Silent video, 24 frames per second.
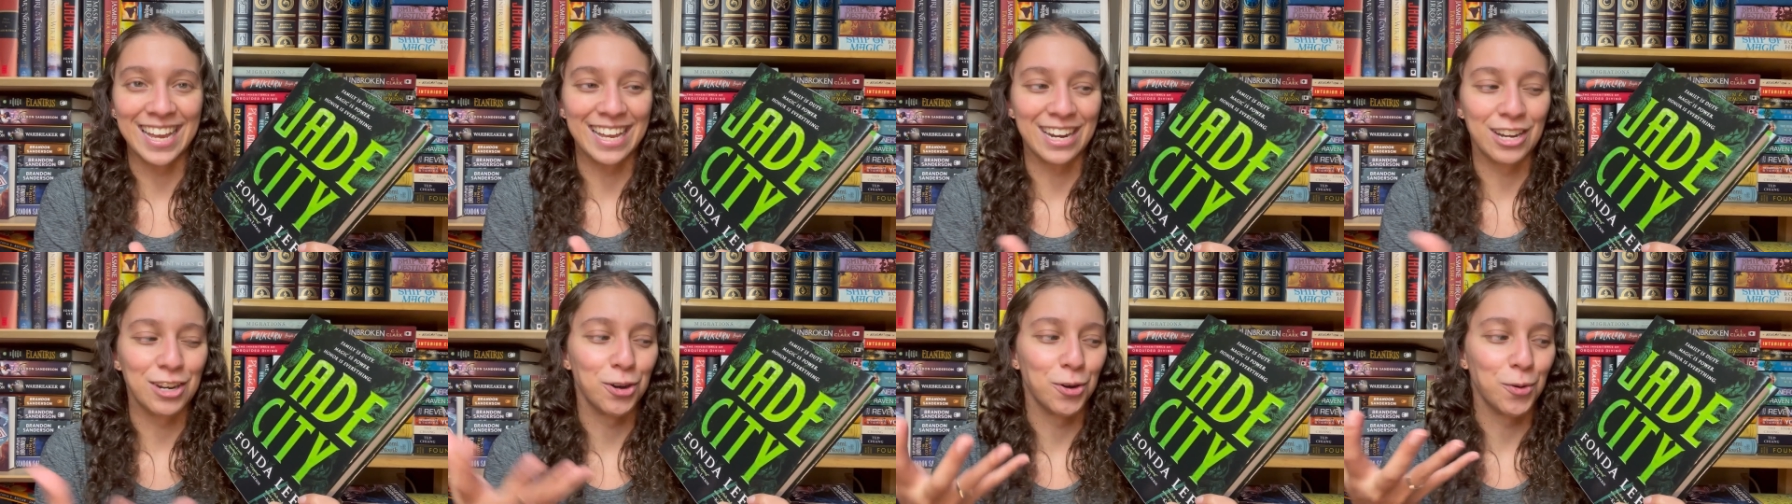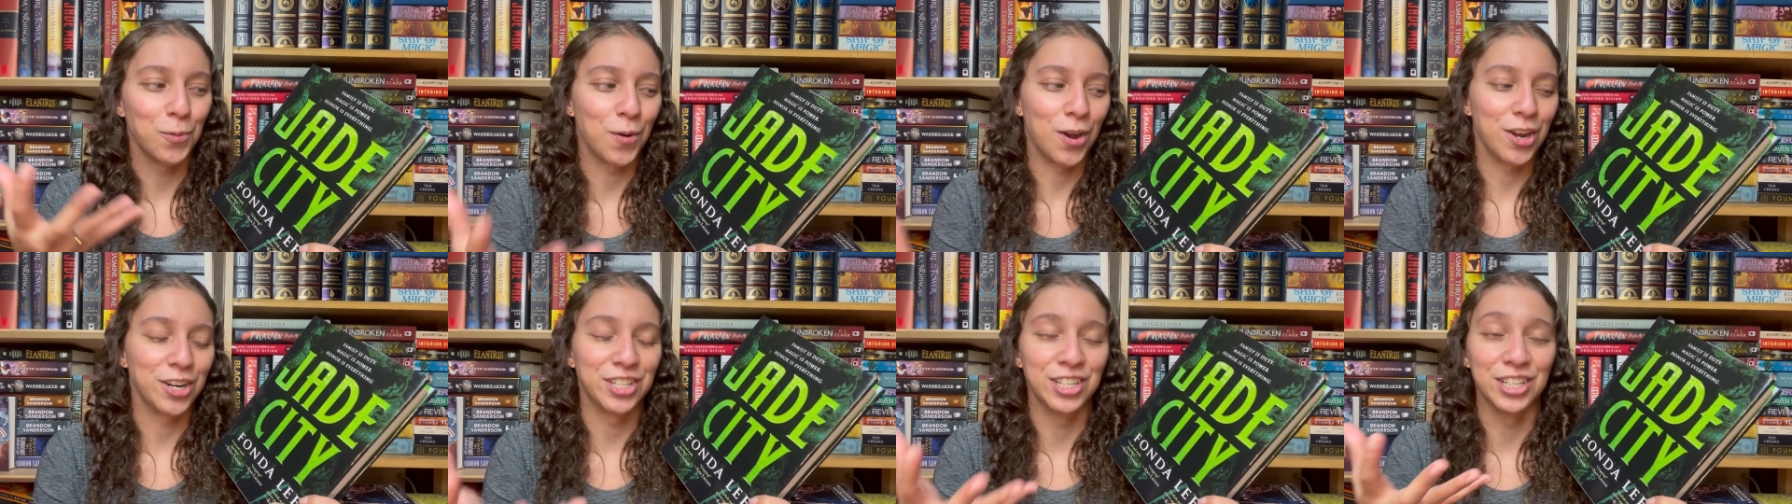and you're
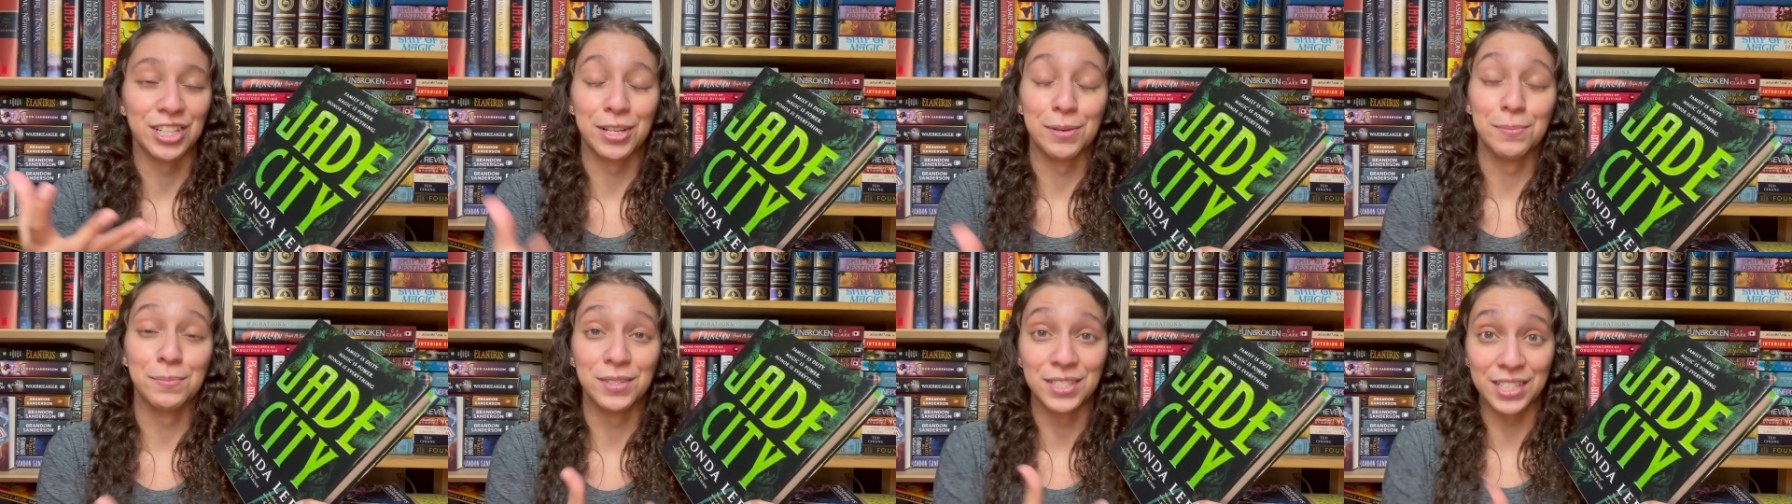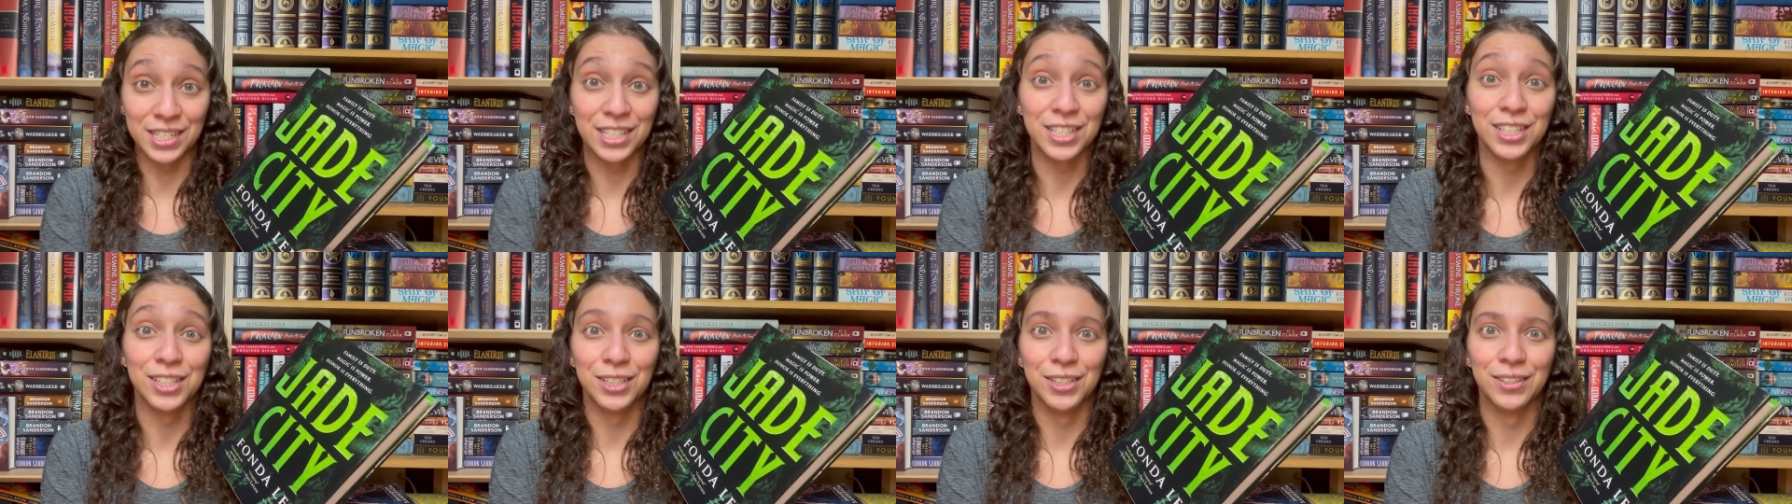watching them
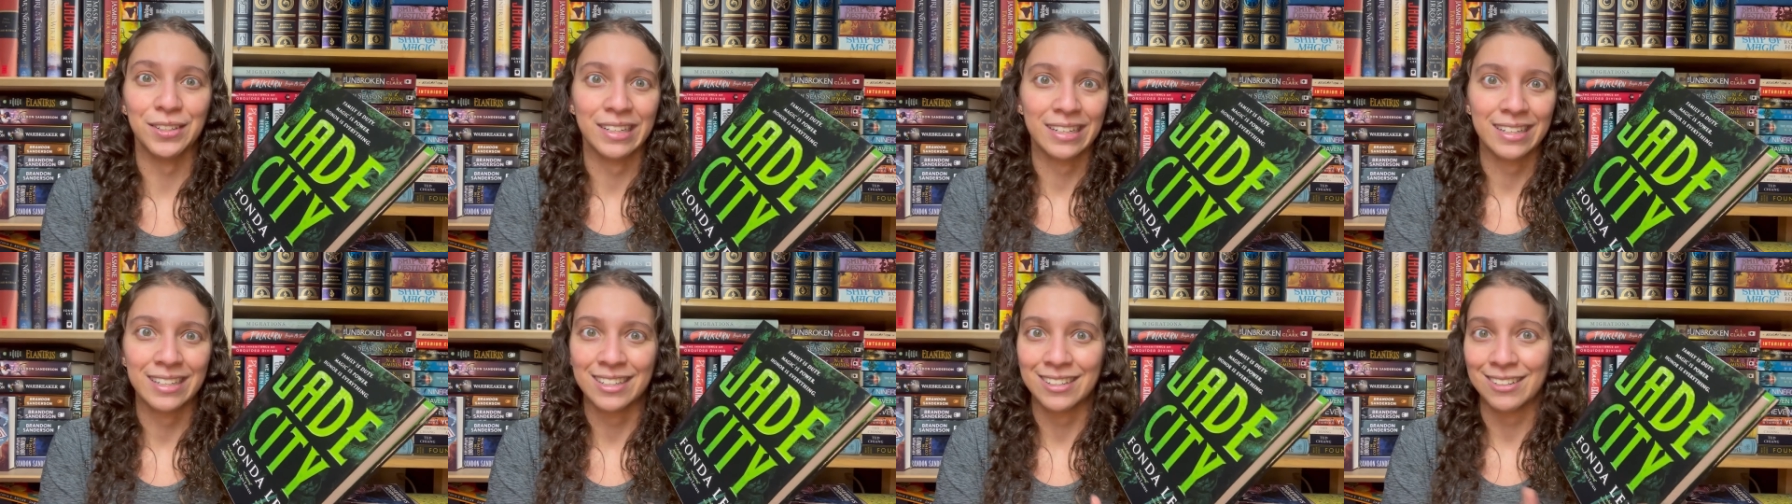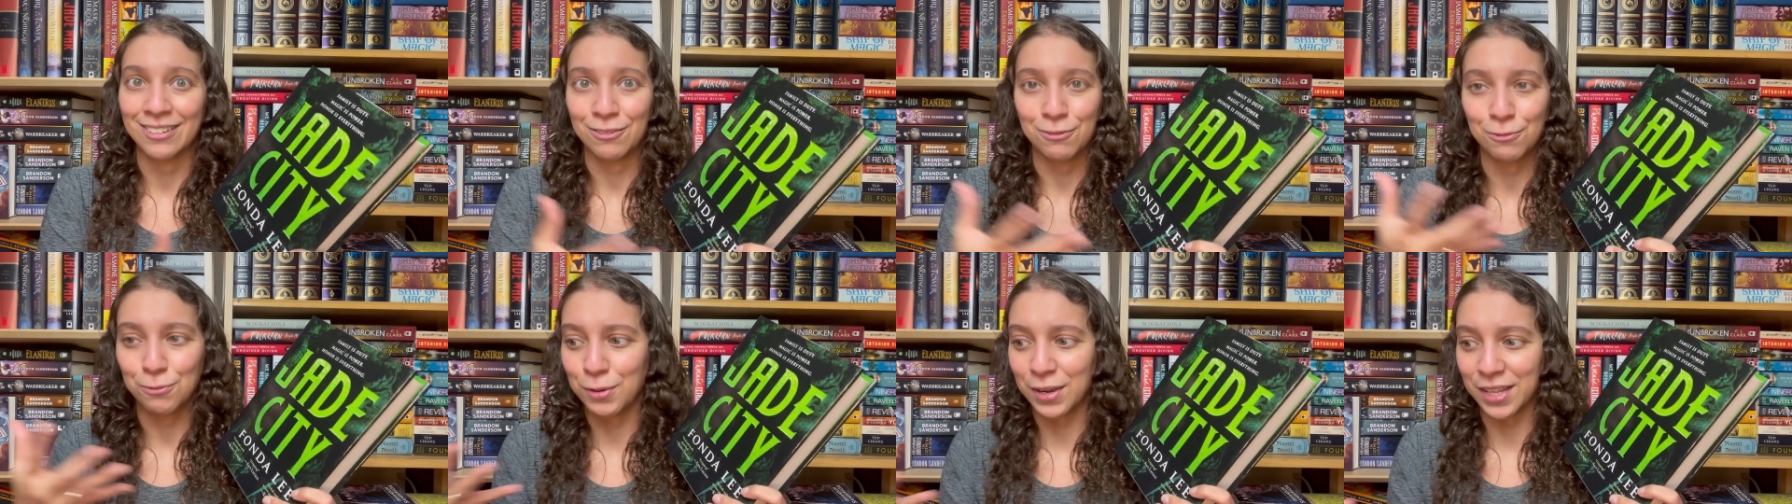deal
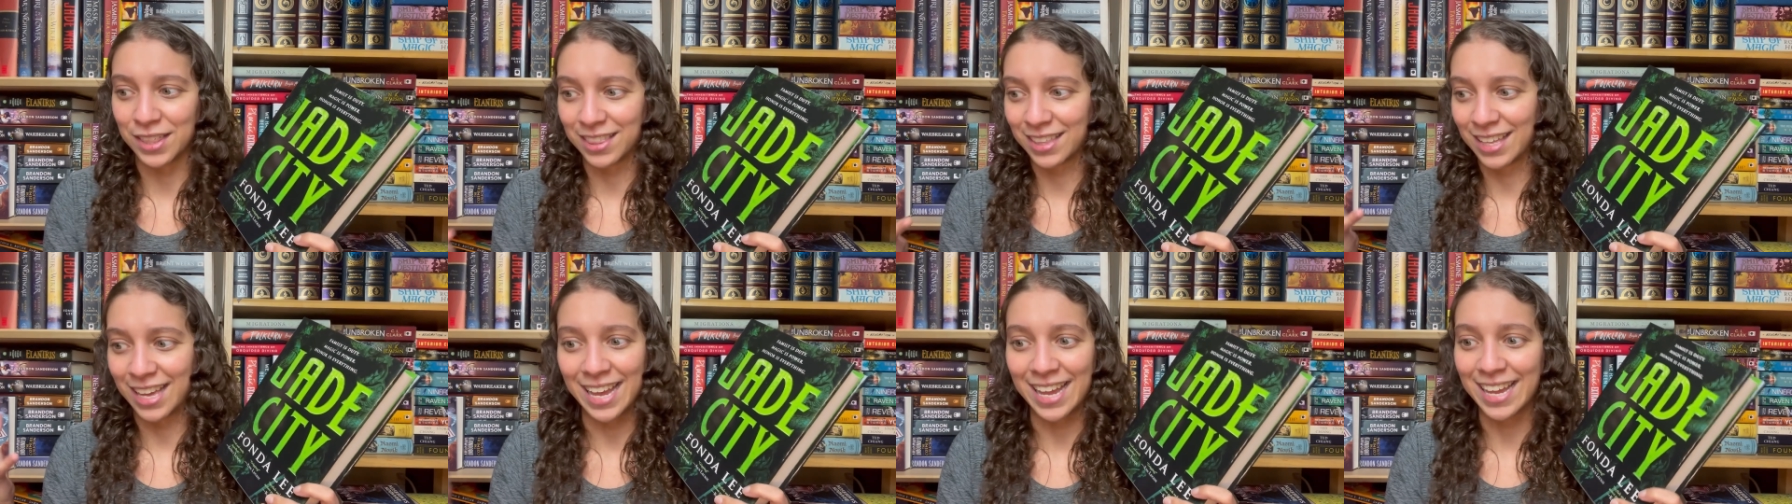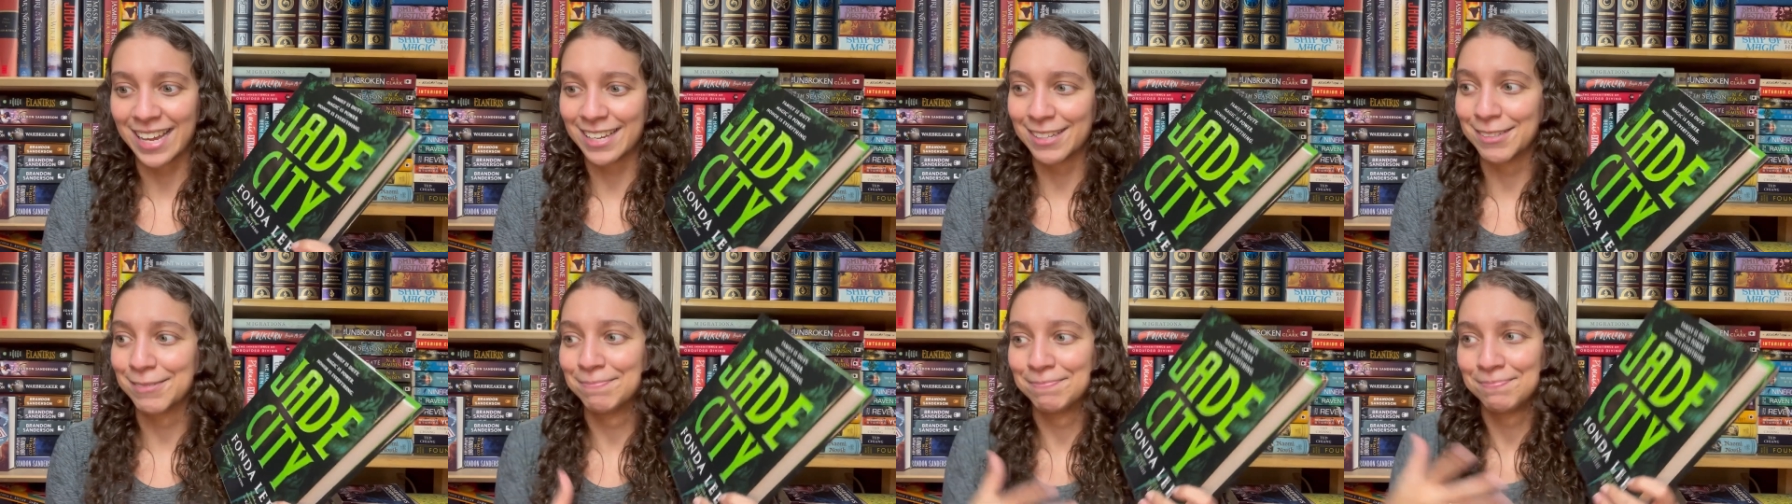with,
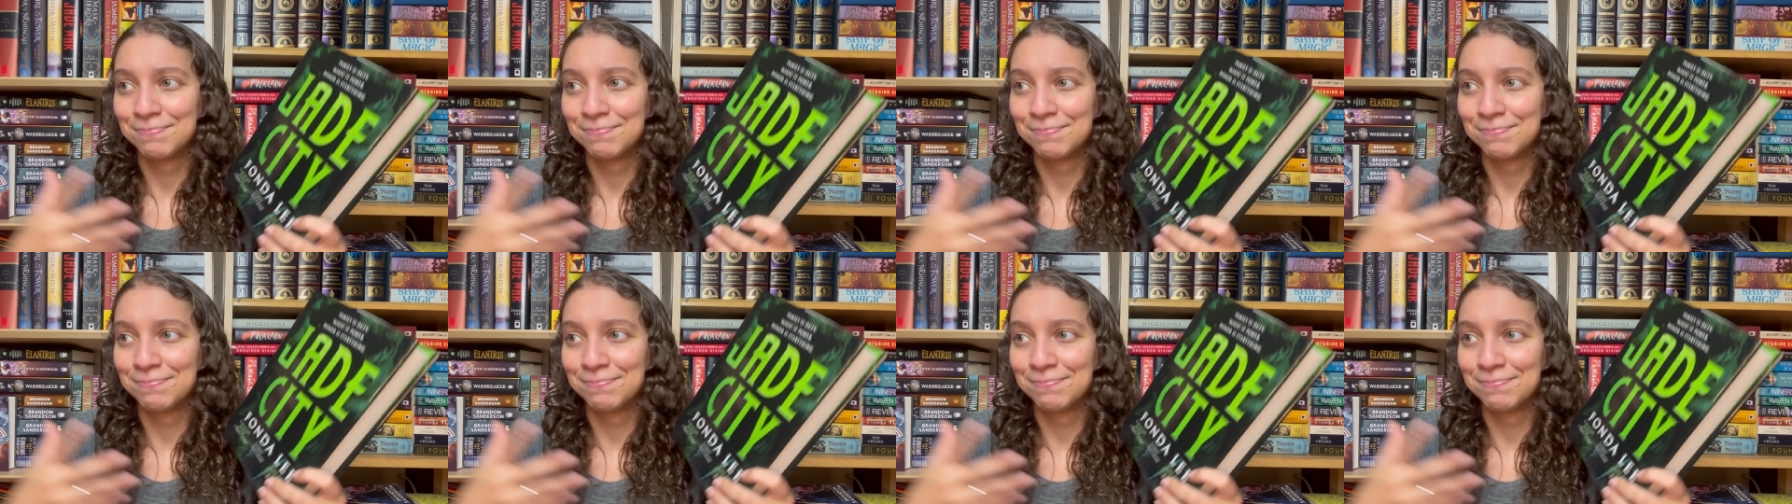like,